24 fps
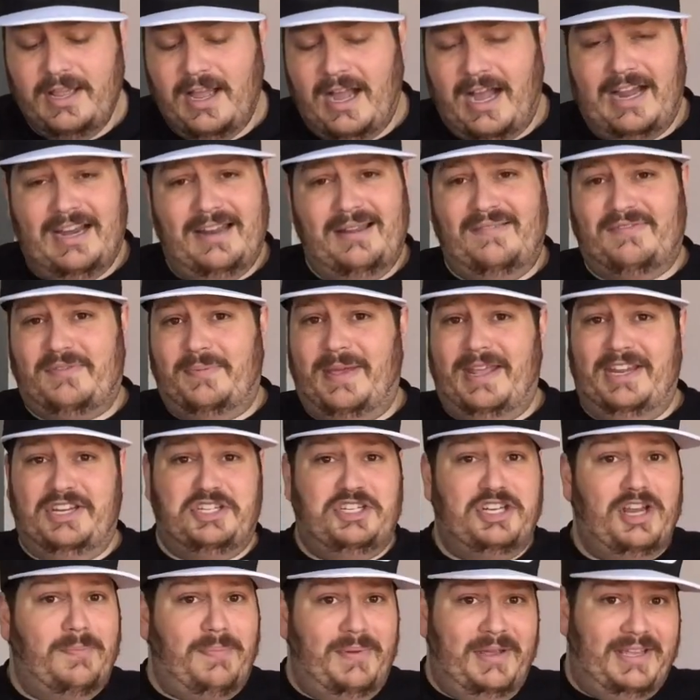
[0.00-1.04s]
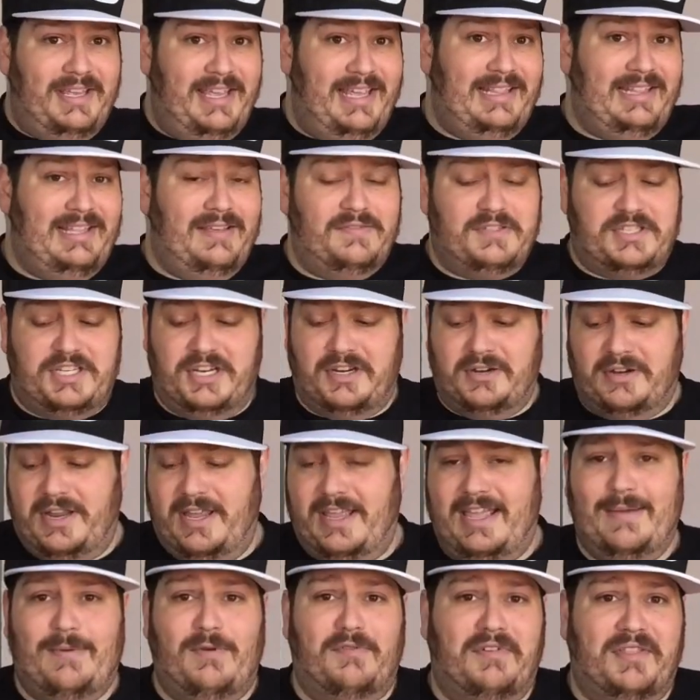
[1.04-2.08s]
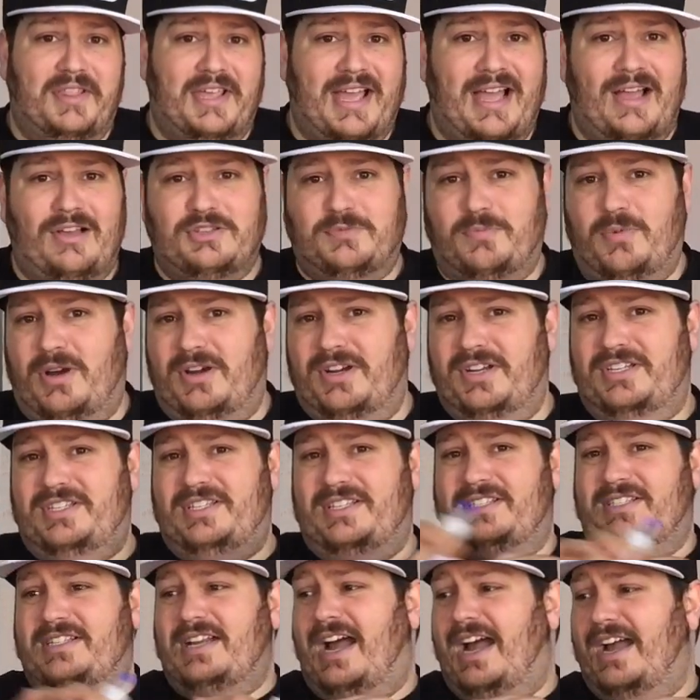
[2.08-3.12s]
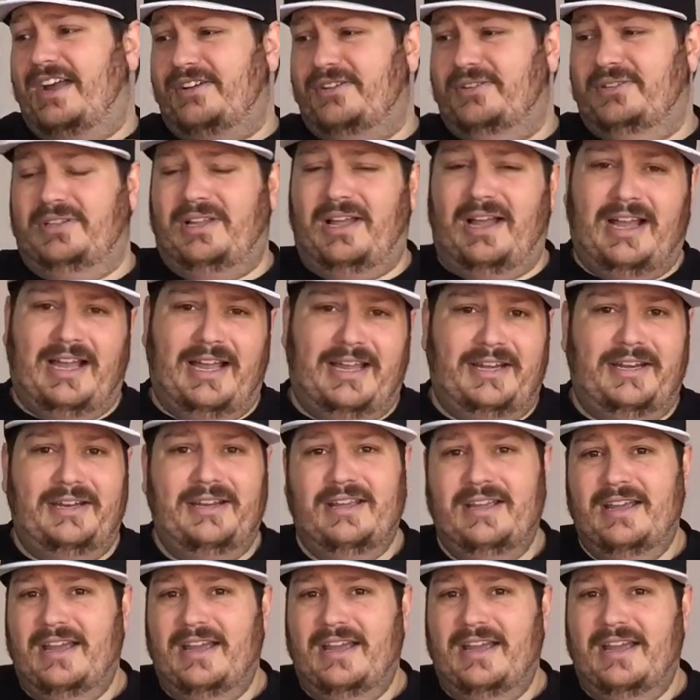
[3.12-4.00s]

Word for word: I didn't have to pay shipping. He lives here. He came over to the house, brought his entire line.